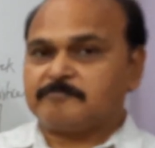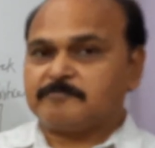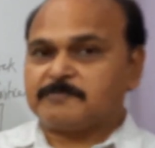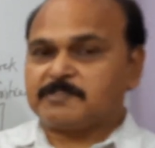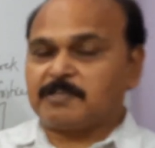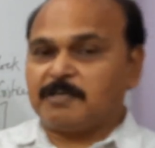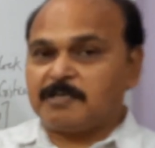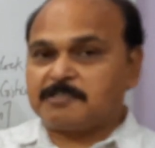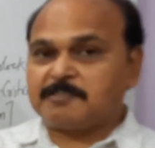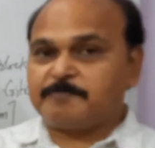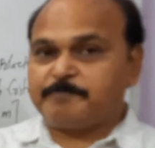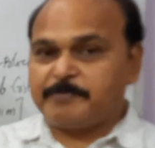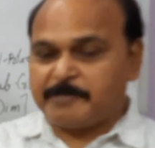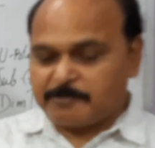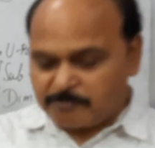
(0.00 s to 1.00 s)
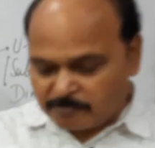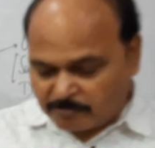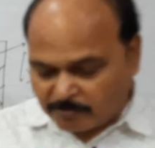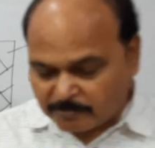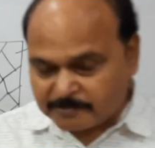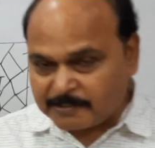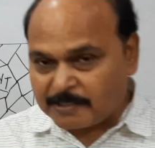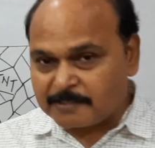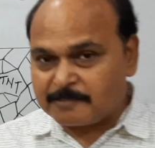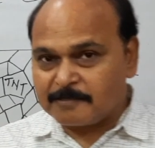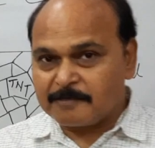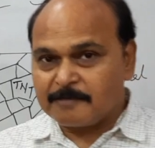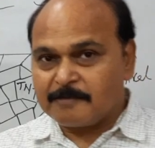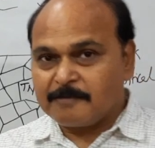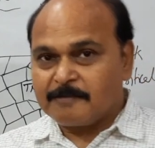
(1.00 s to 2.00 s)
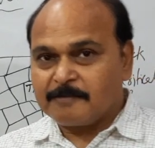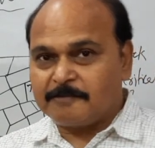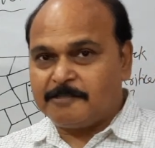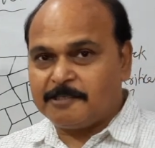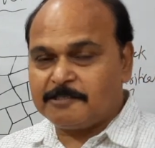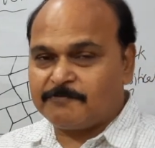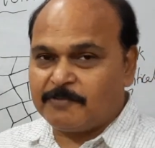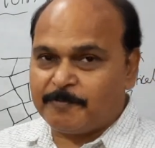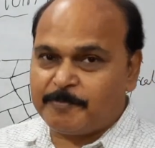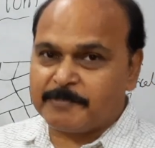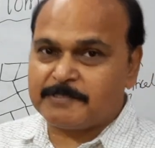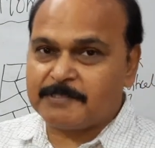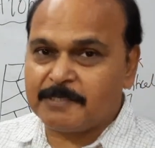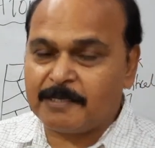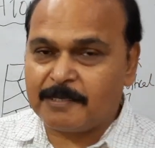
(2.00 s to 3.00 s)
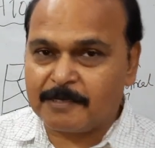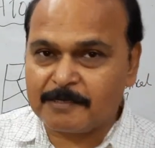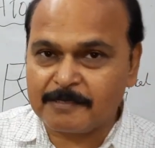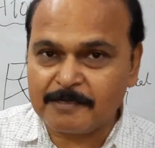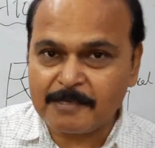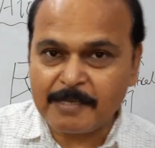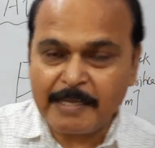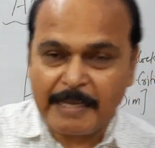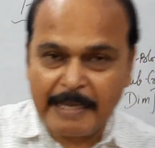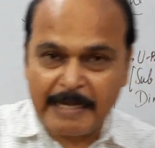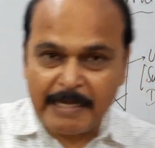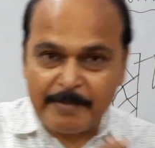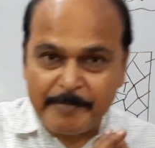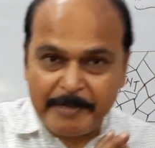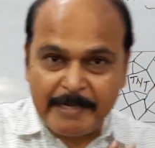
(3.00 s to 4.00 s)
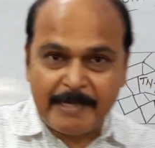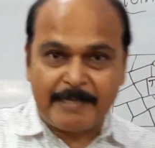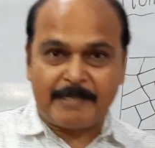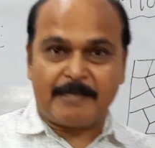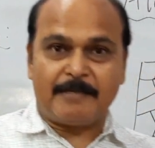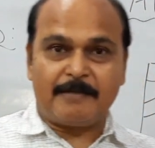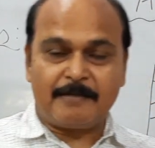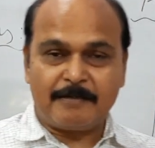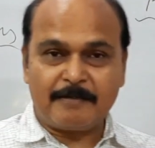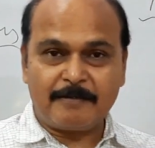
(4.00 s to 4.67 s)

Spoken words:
So let's pray to God that these weapons are eliminated,